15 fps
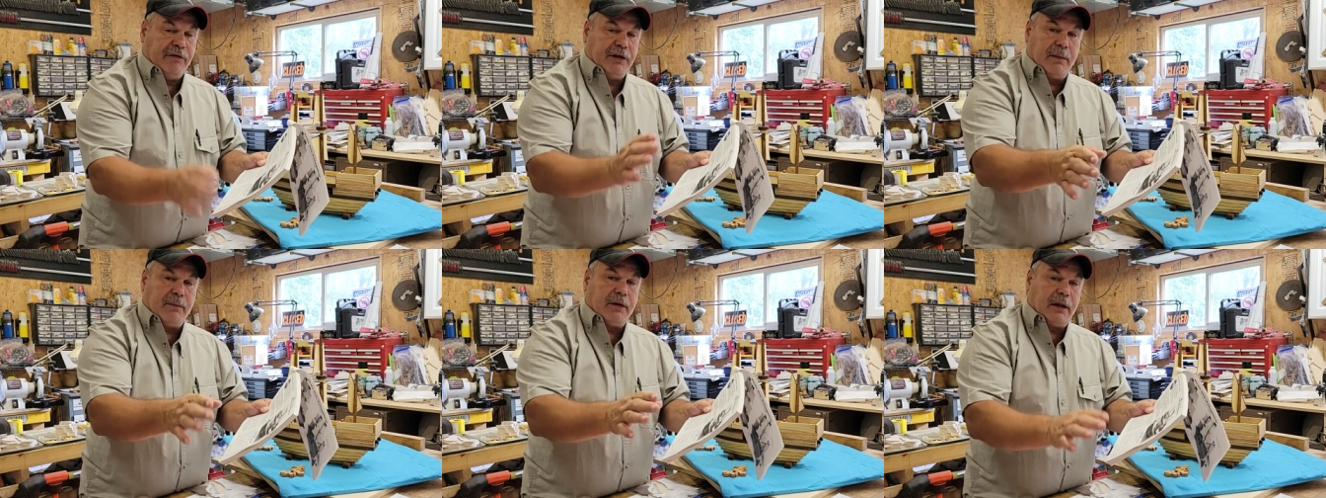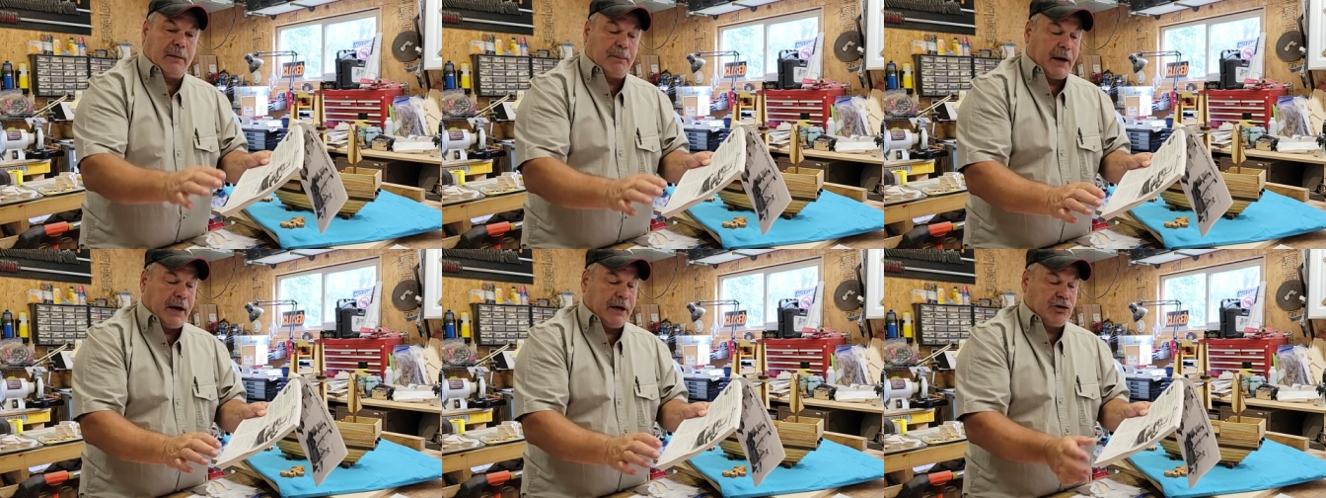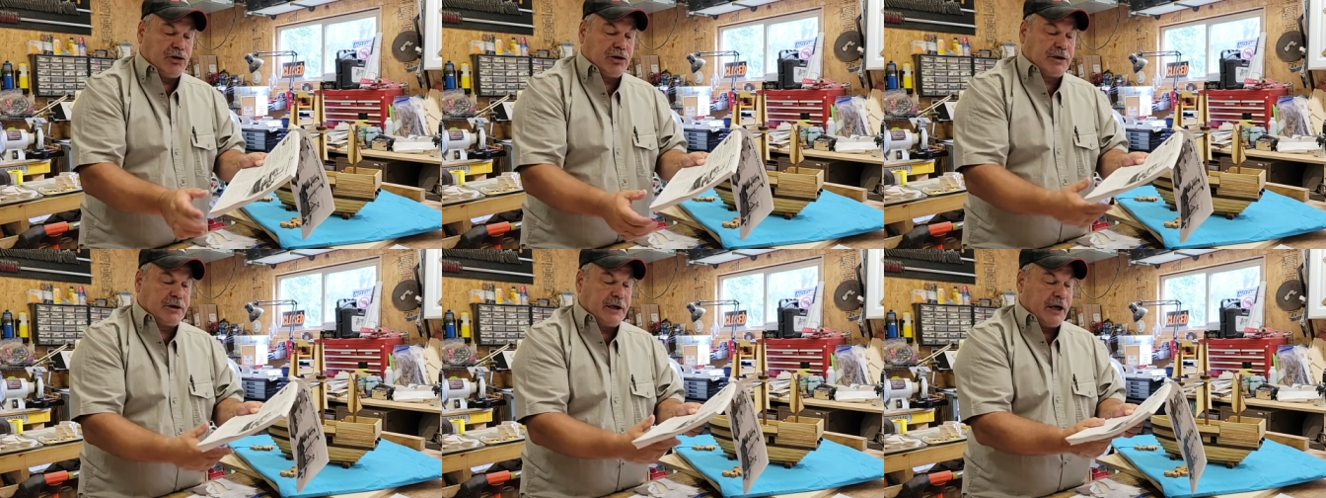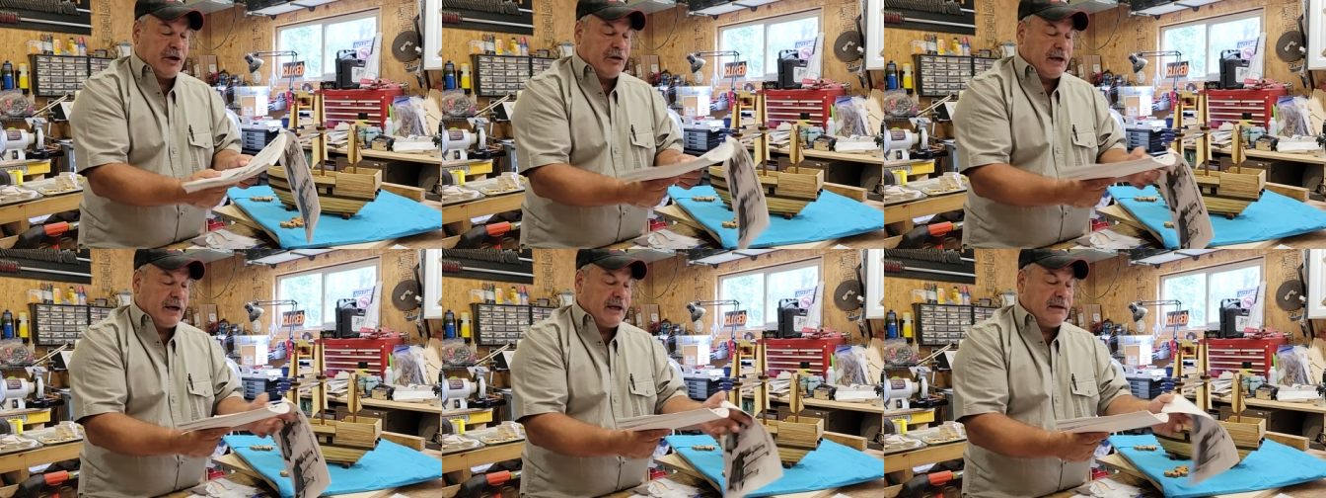Them are the pages that you
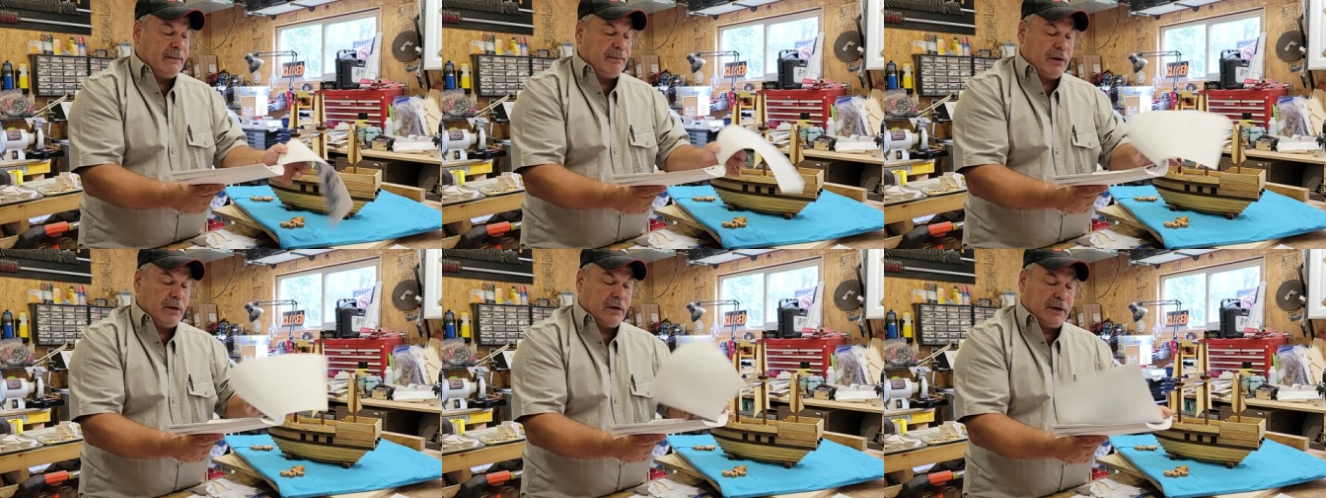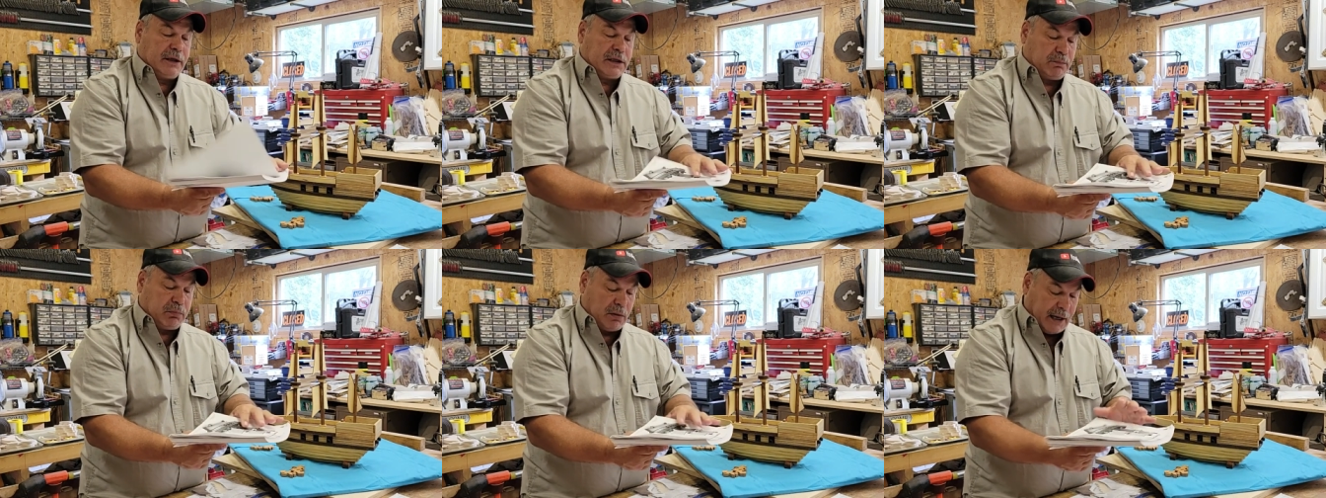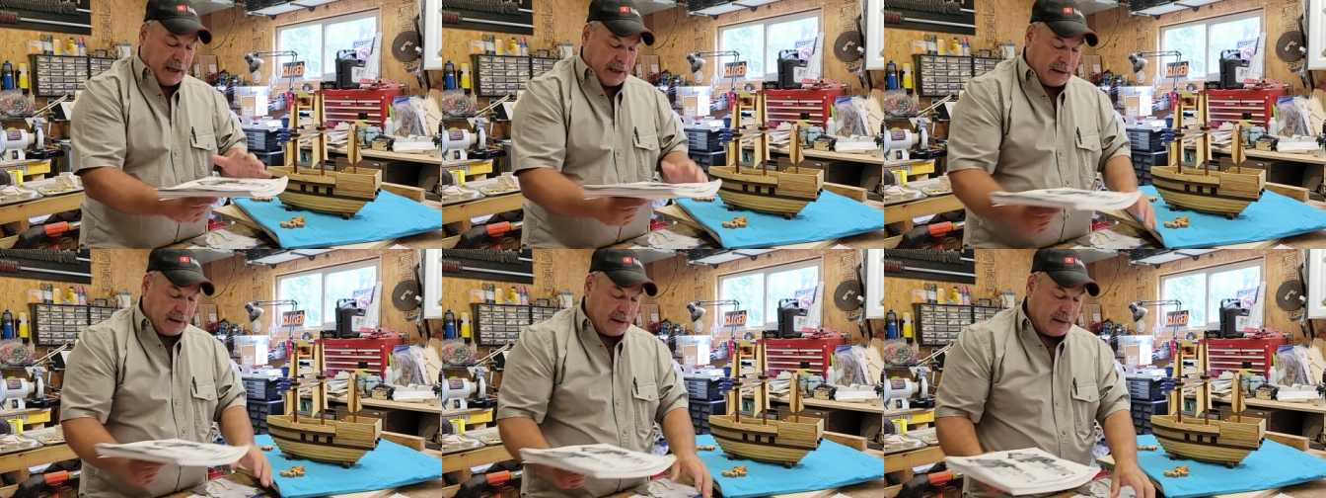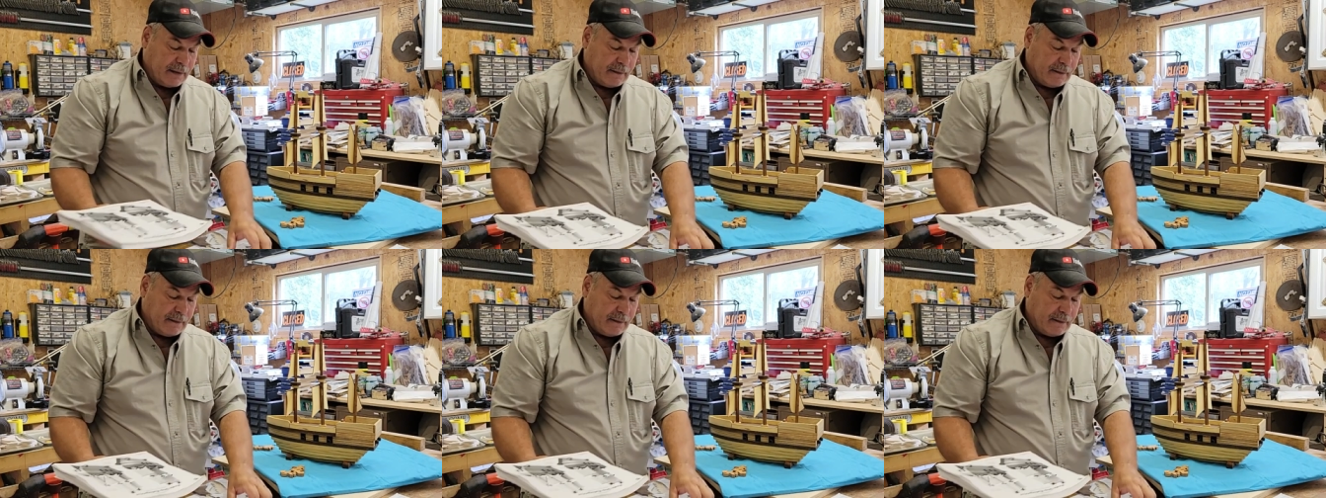need to build this plan.